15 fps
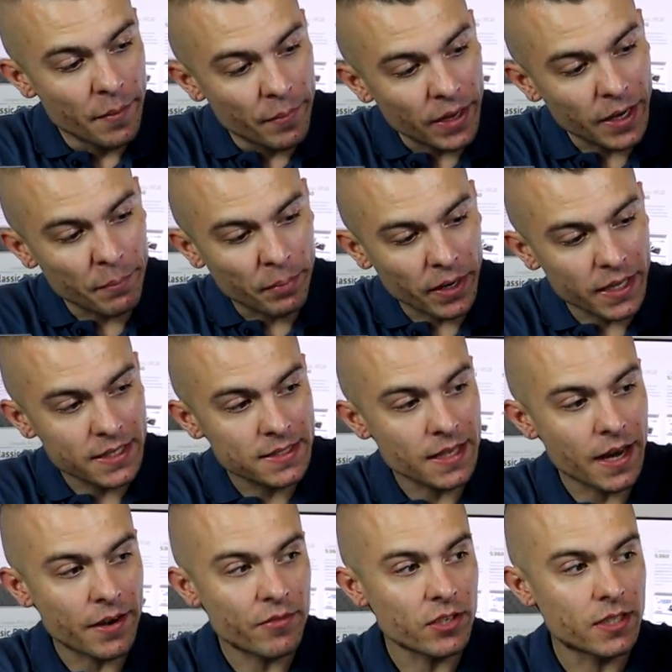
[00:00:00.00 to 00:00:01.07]
But I placed
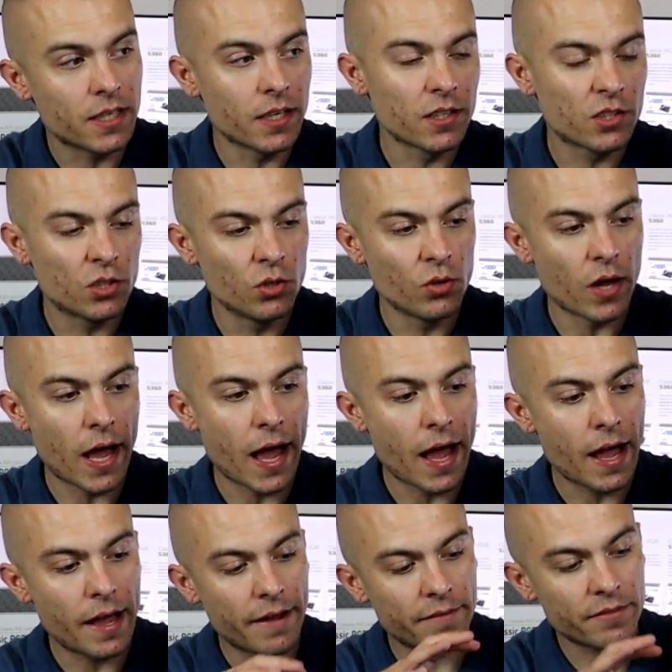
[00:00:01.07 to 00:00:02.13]
everything to
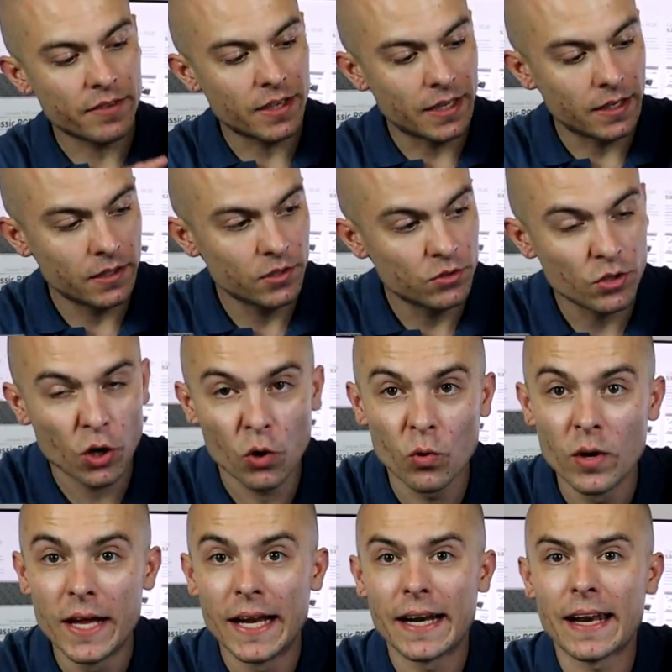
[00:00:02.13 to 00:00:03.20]
have a uh, you
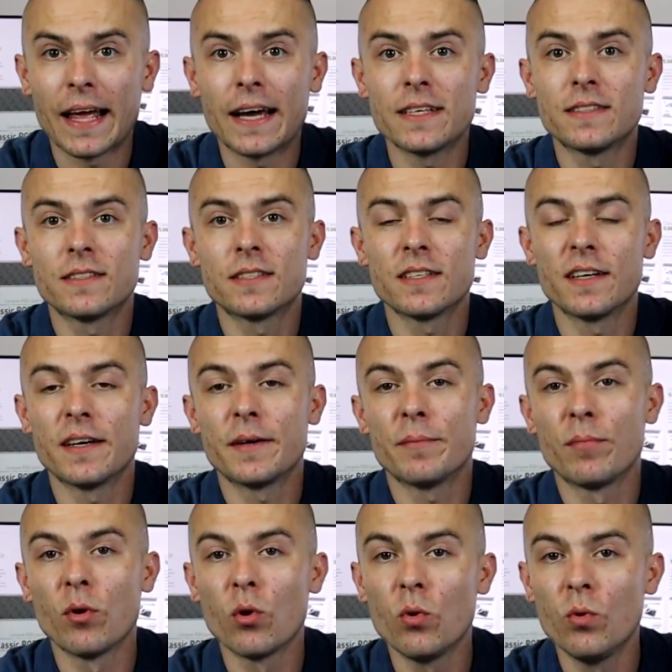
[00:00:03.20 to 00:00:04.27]
know, light uh,
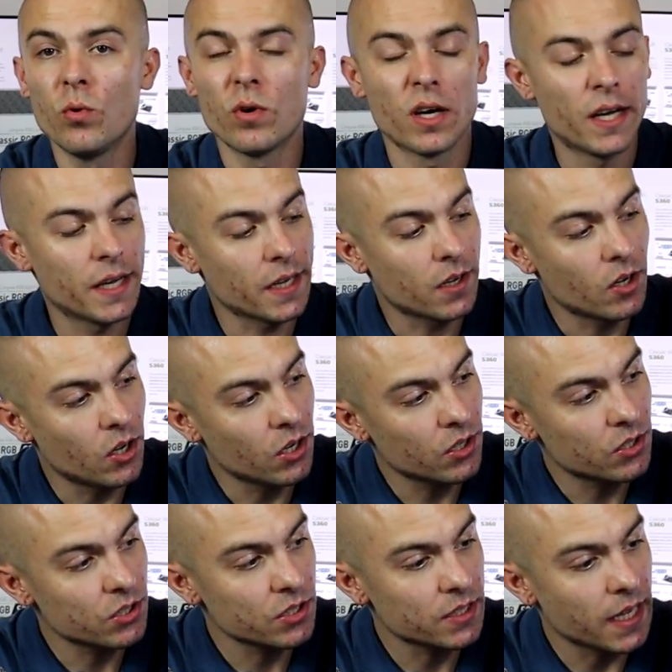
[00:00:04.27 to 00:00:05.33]
blue uh,
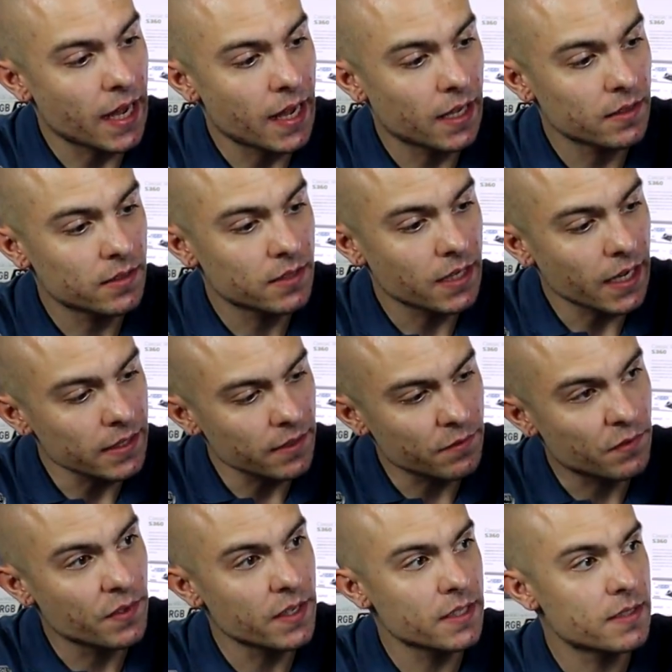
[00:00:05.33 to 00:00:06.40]
color that kind
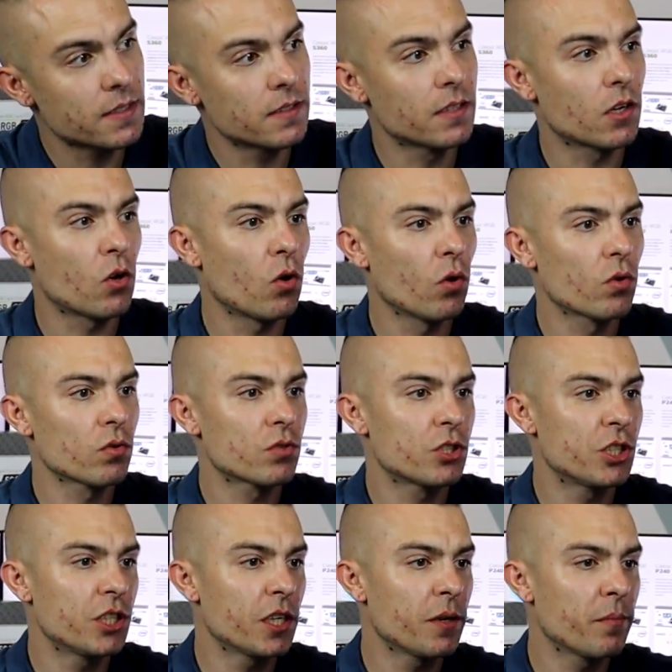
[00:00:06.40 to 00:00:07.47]
of fits the whole
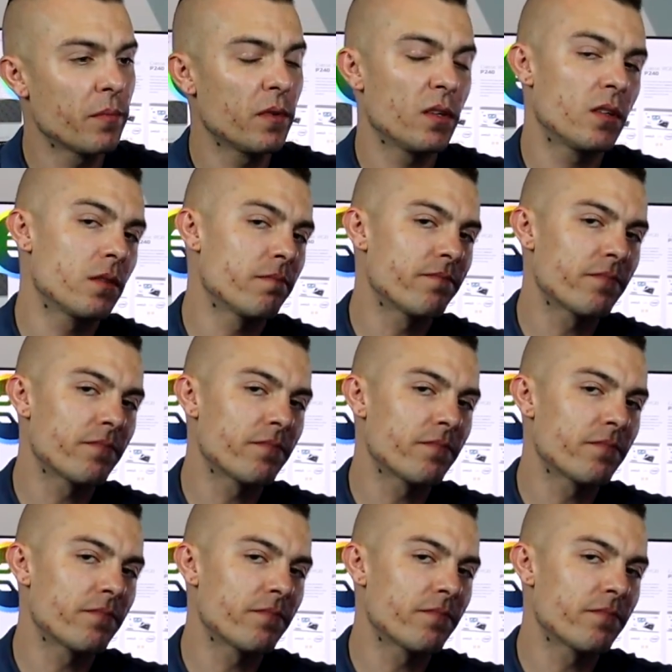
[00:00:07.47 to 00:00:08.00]
scheme.